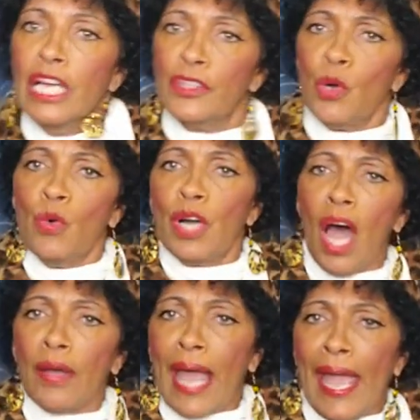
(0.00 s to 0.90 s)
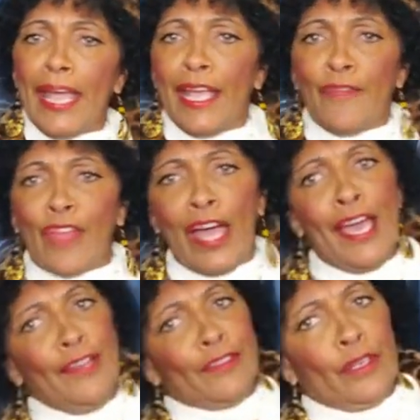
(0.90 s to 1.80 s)
Doing all the hand
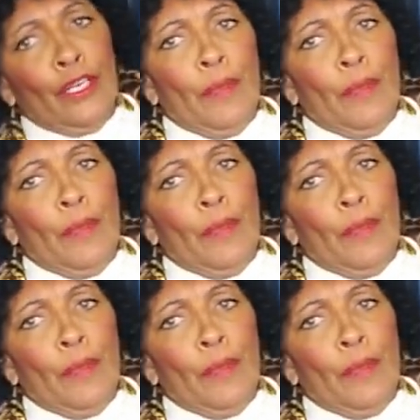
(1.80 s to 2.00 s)
things and